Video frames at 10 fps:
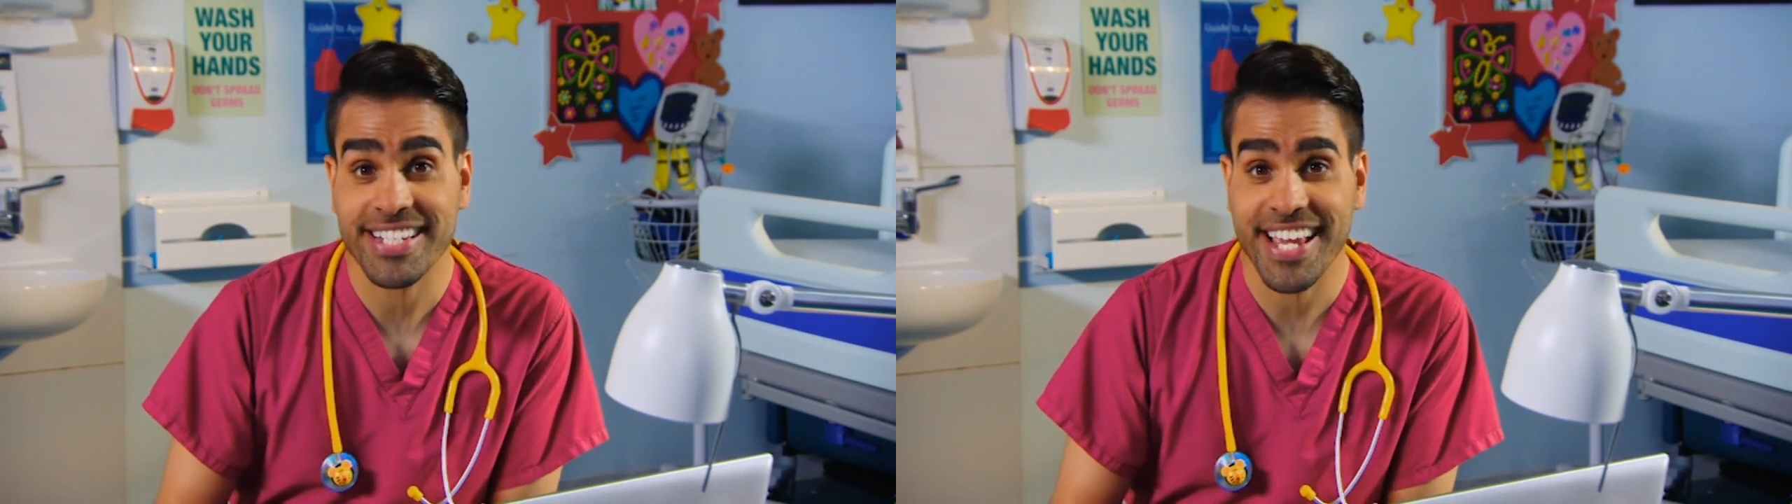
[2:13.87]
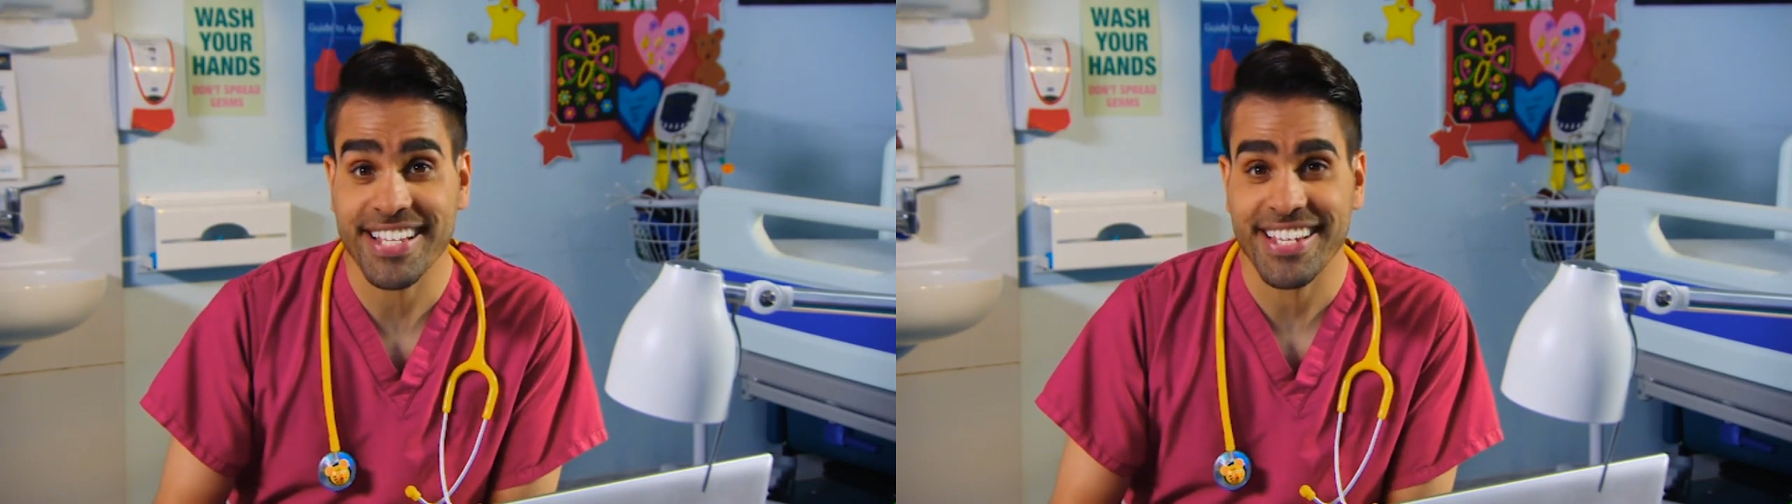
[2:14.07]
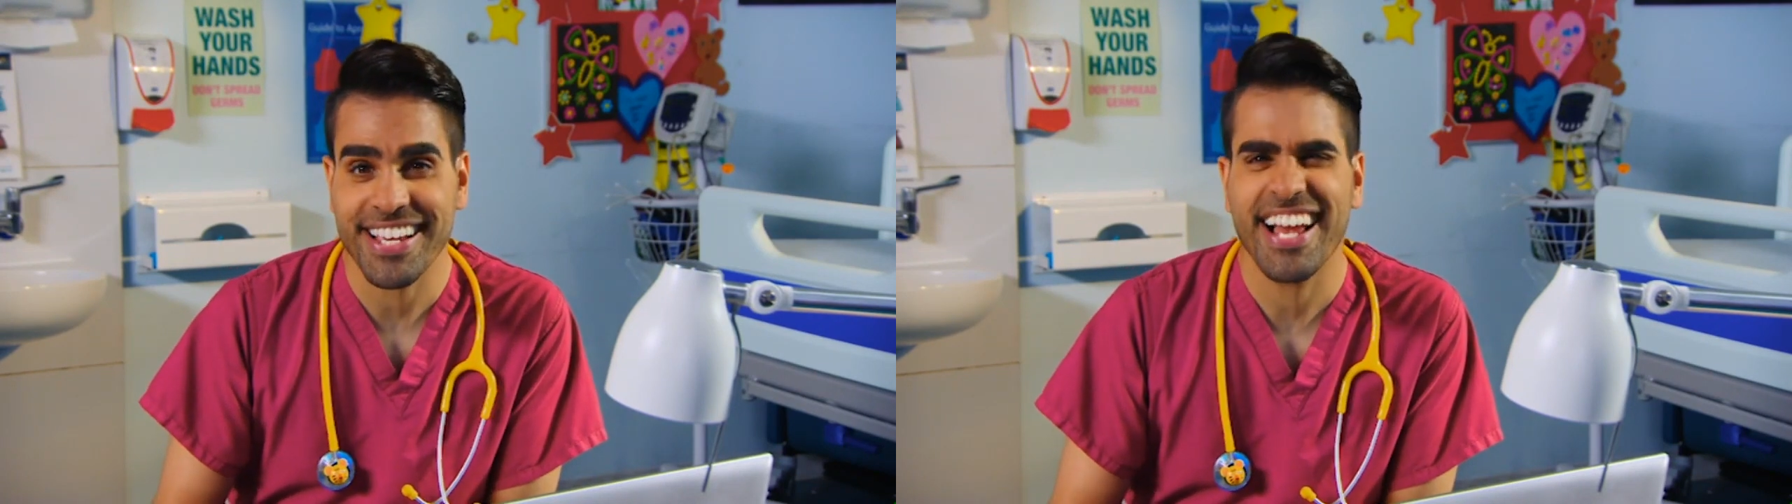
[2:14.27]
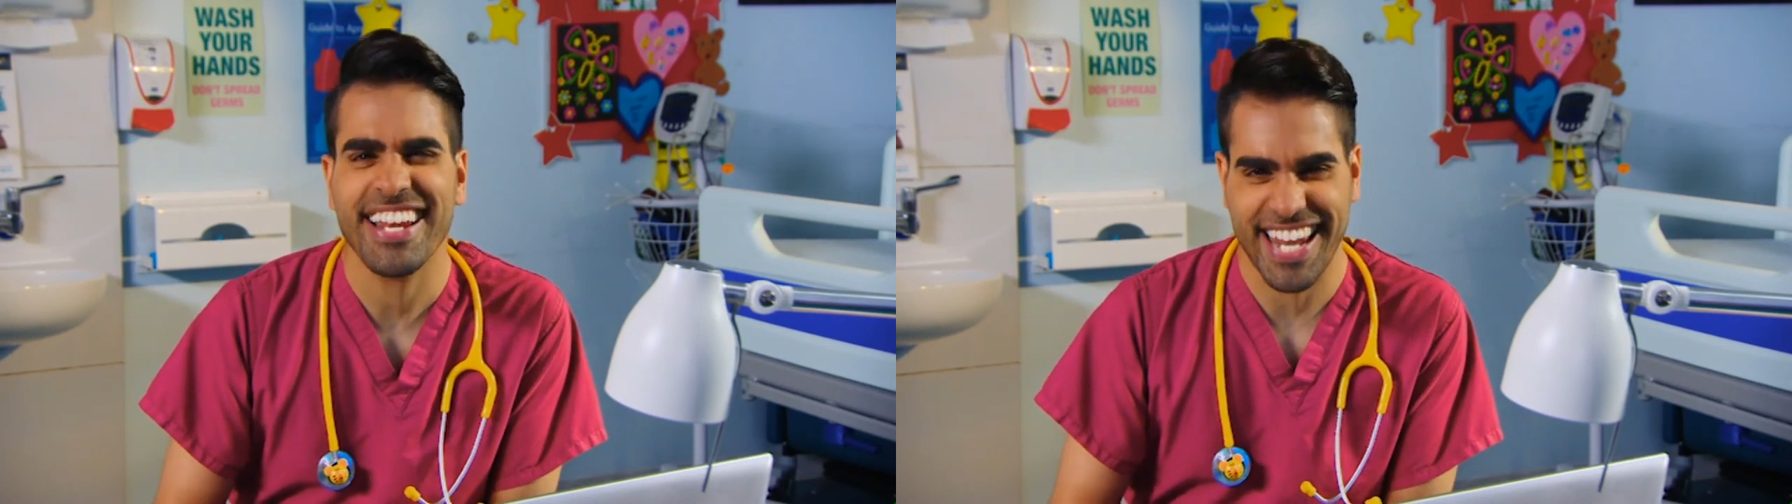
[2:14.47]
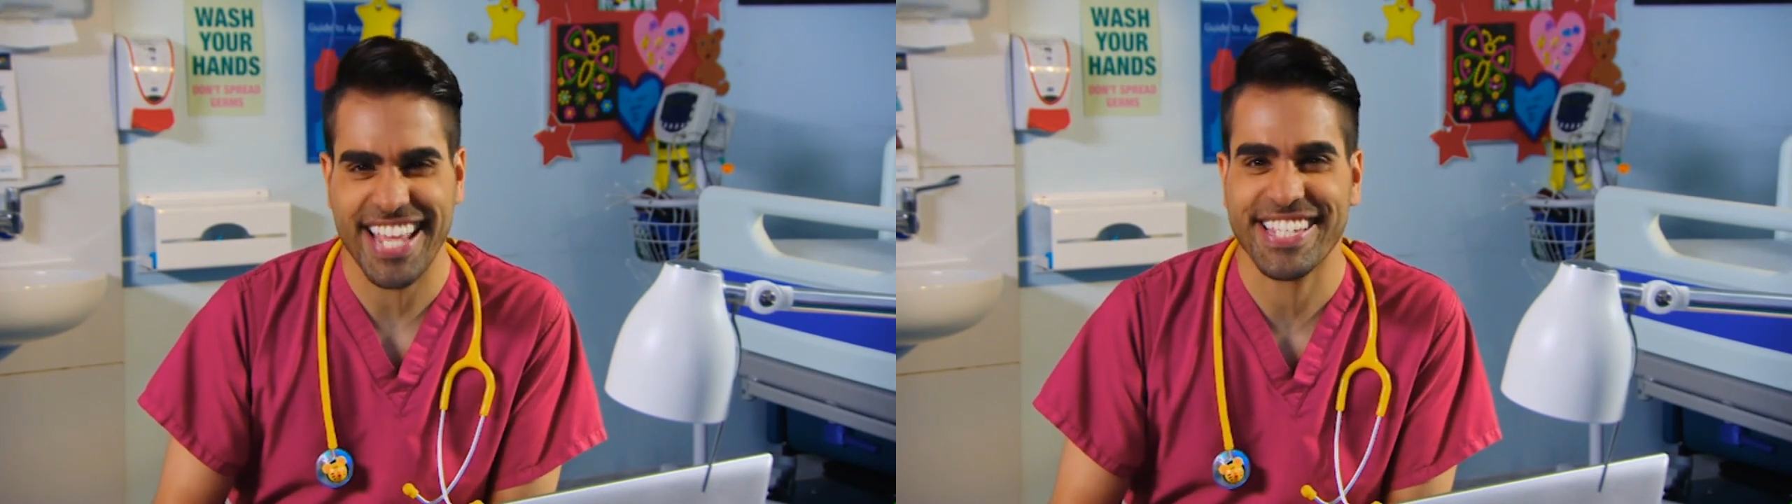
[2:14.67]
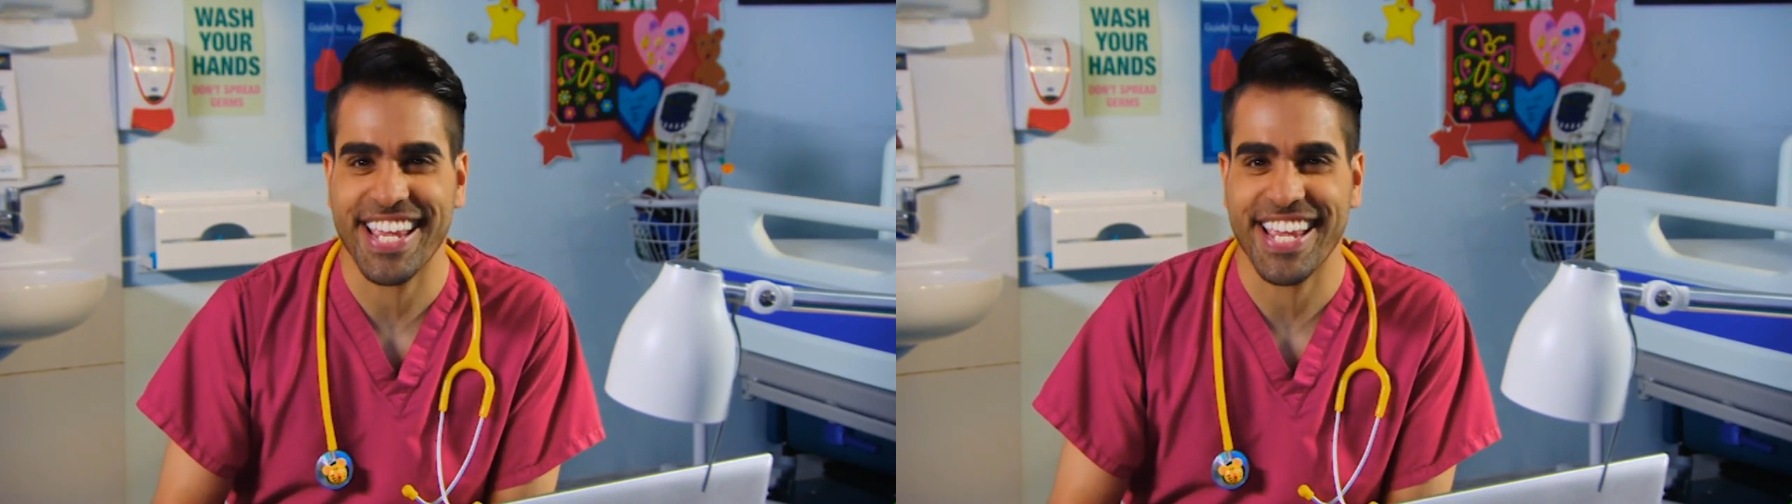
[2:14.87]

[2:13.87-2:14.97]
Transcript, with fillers: it is? Let's